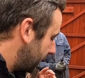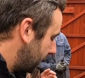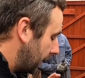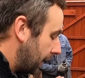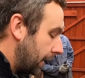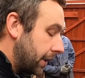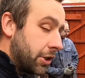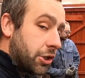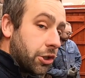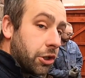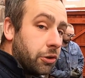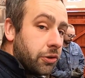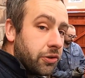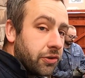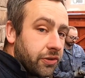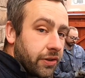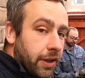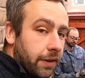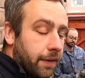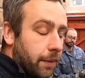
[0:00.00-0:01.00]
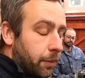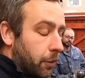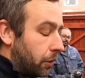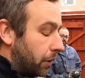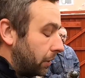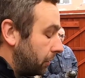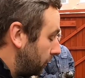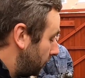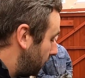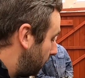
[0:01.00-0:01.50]
the shoes and stuff I
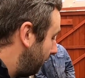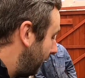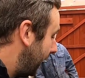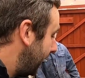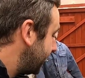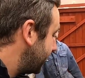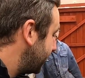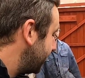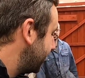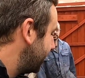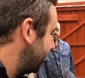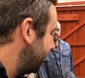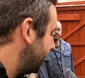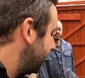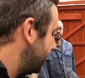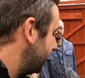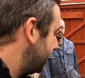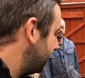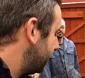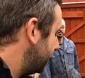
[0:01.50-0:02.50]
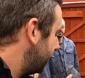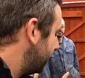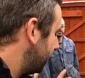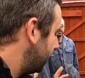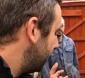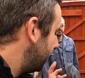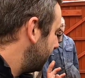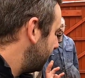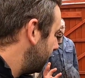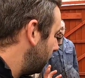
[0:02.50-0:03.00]
bought that were correct.
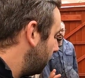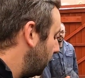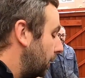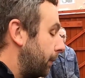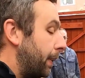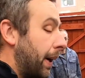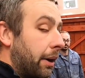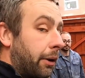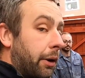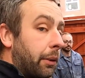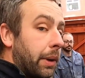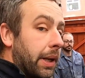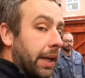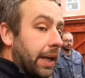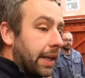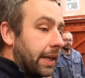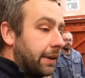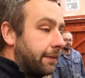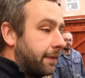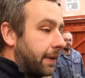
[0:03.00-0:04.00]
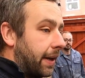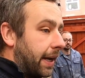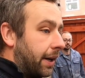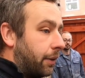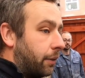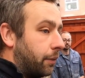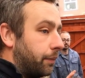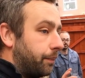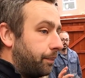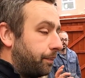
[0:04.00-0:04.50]
The wheel bearing we're going to leave for
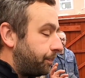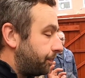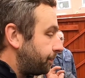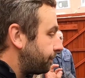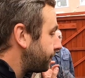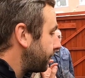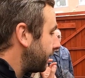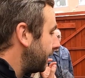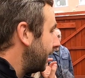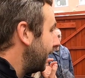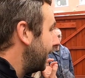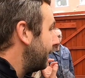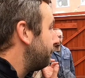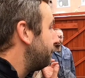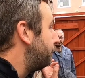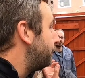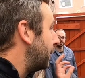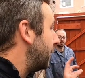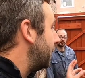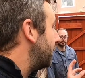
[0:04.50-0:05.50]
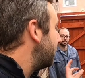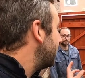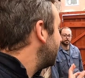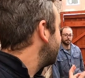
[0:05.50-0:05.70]
now, but the